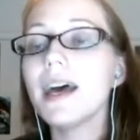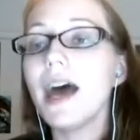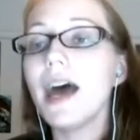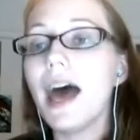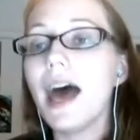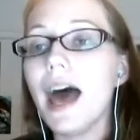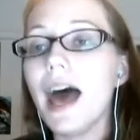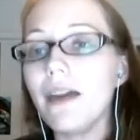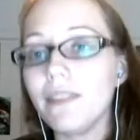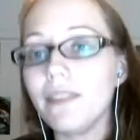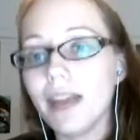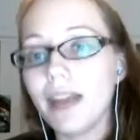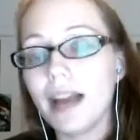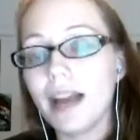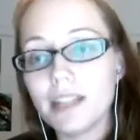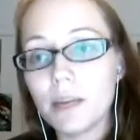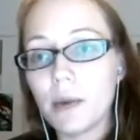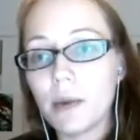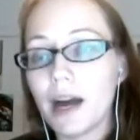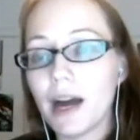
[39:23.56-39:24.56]
And the
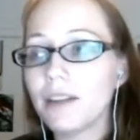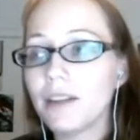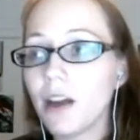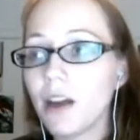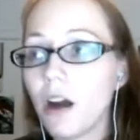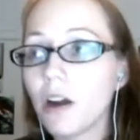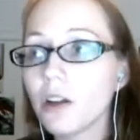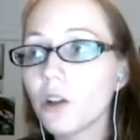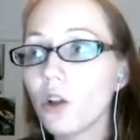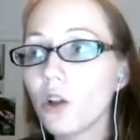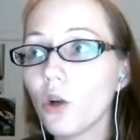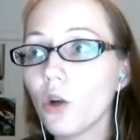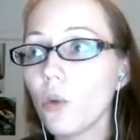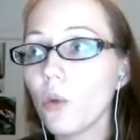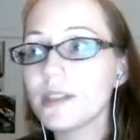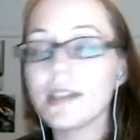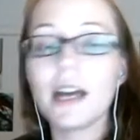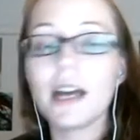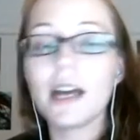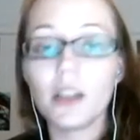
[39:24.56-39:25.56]
idea behind the article
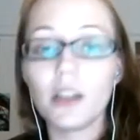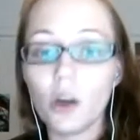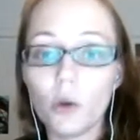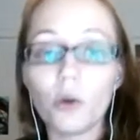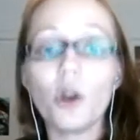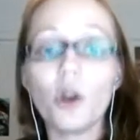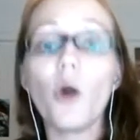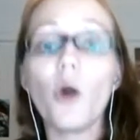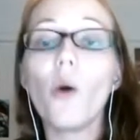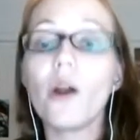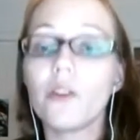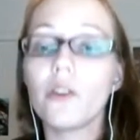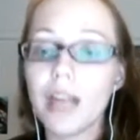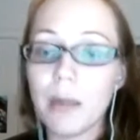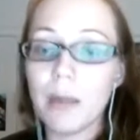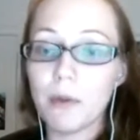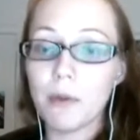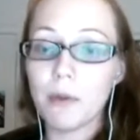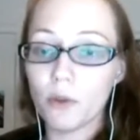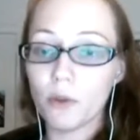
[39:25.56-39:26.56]
was that, you know, no other Game
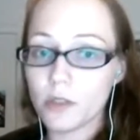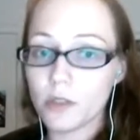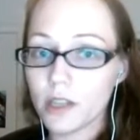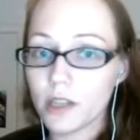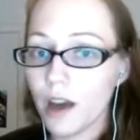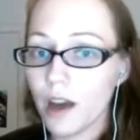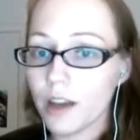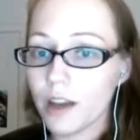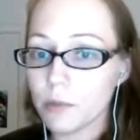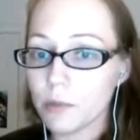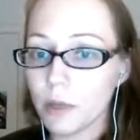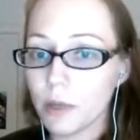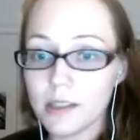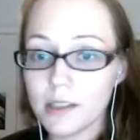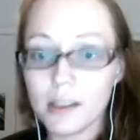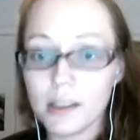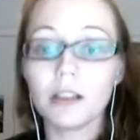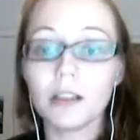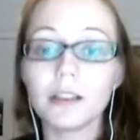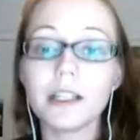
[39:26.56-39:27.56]
of Thrones cosplay is
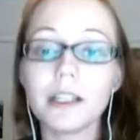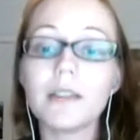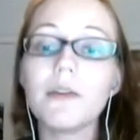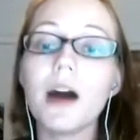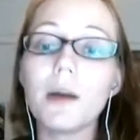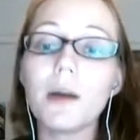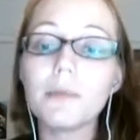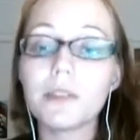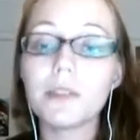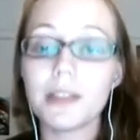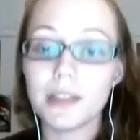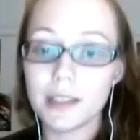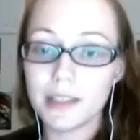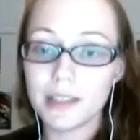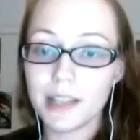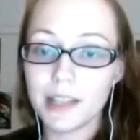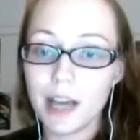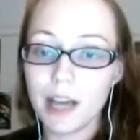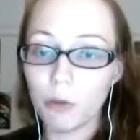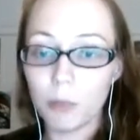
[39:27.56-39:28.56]
going to live up to this
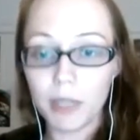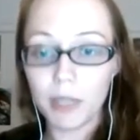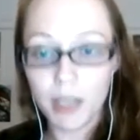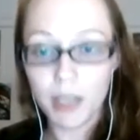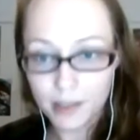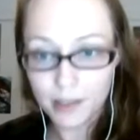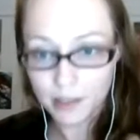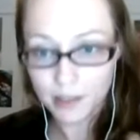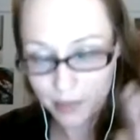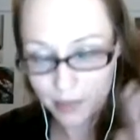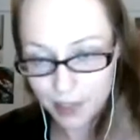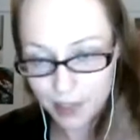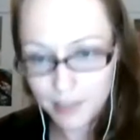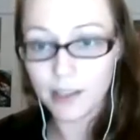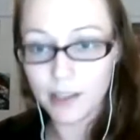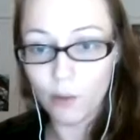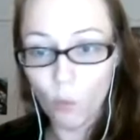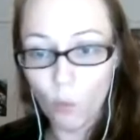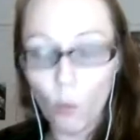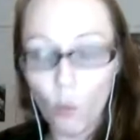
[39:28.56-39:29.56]
level because this
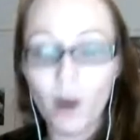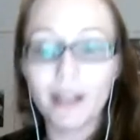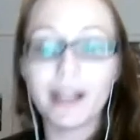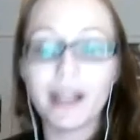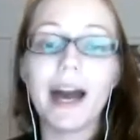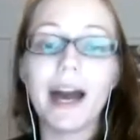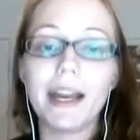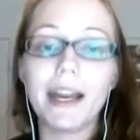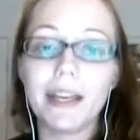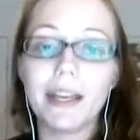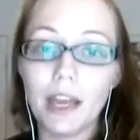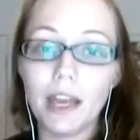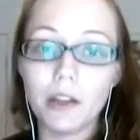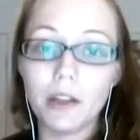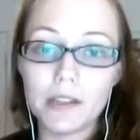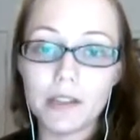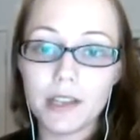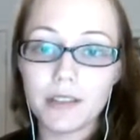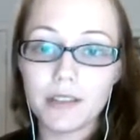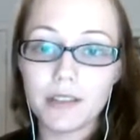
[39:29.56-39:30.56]
one guy nailed
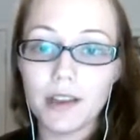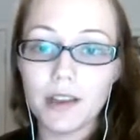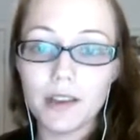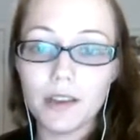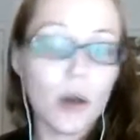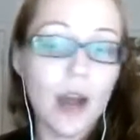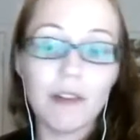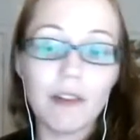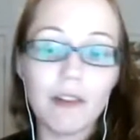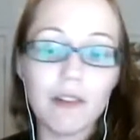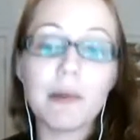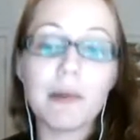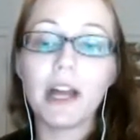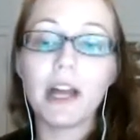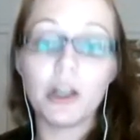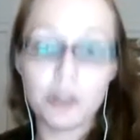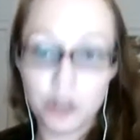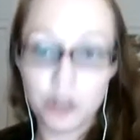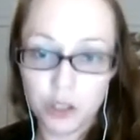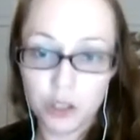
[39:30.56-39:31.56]
it. So everybody
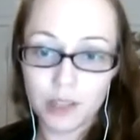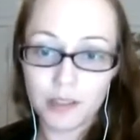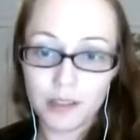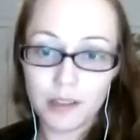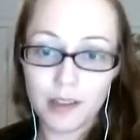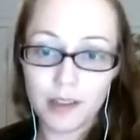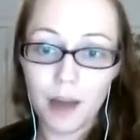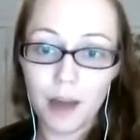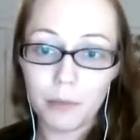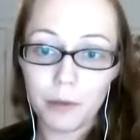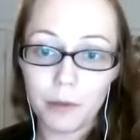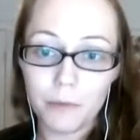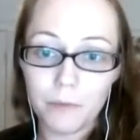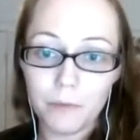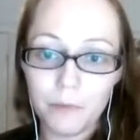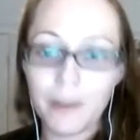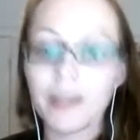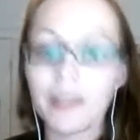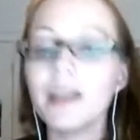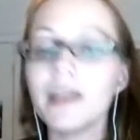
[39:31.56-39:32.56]
else should just stop.
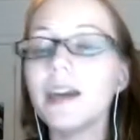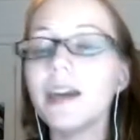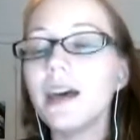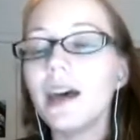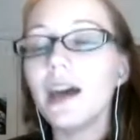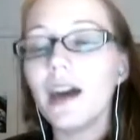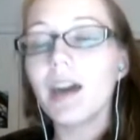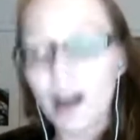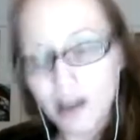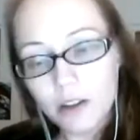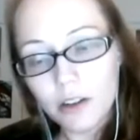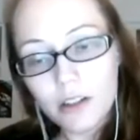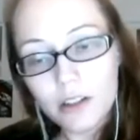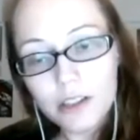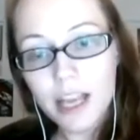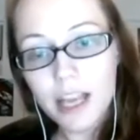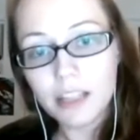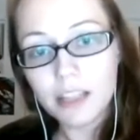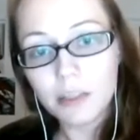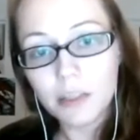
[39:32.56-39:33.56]

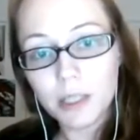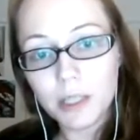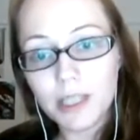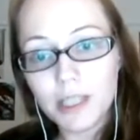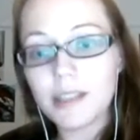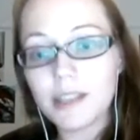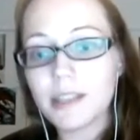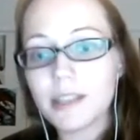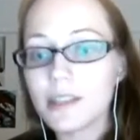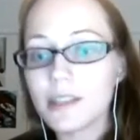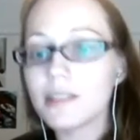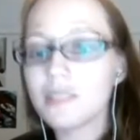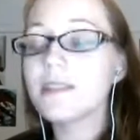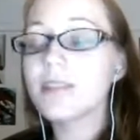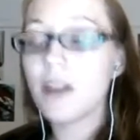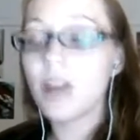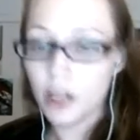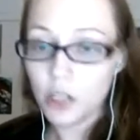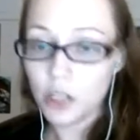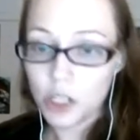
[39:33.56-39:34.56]
Understandably, this is
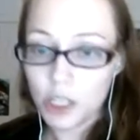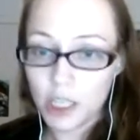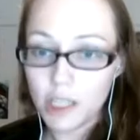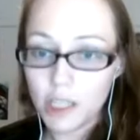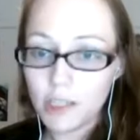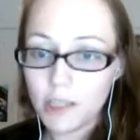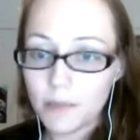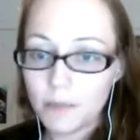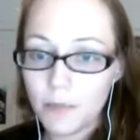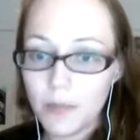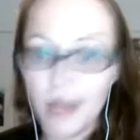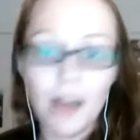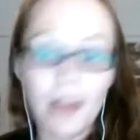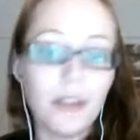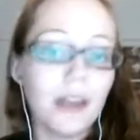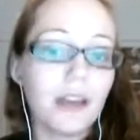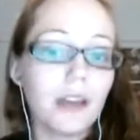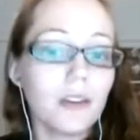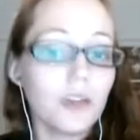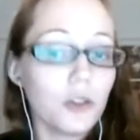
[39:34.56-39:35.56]
tongue-in-cheek, and they
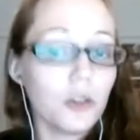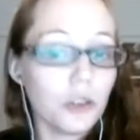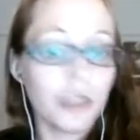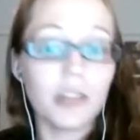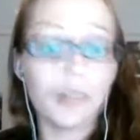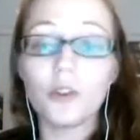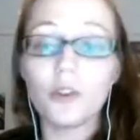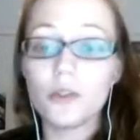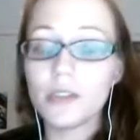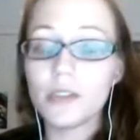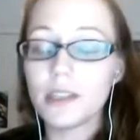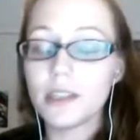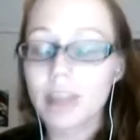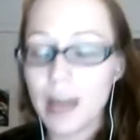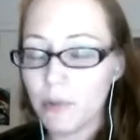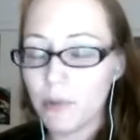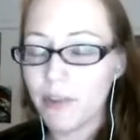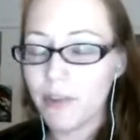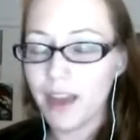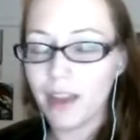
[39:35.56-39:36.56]
usually use these type
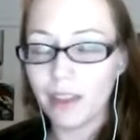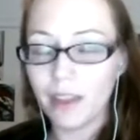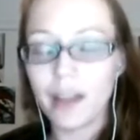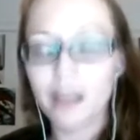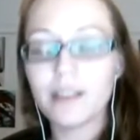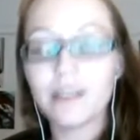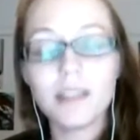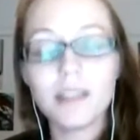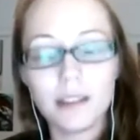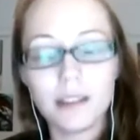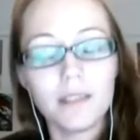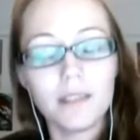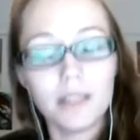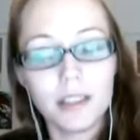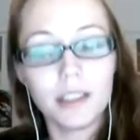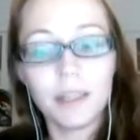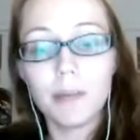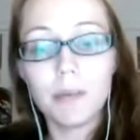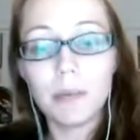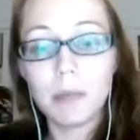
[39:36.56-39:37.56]
of headlines to
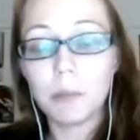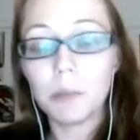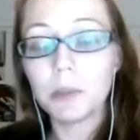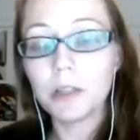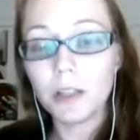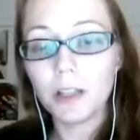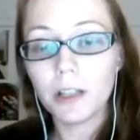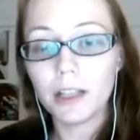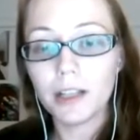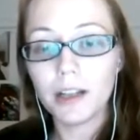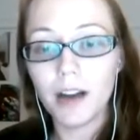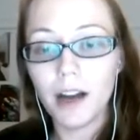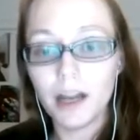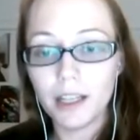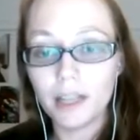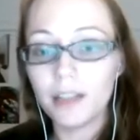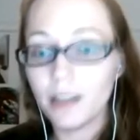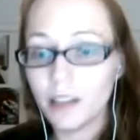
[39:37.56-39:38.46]
get people to click on it.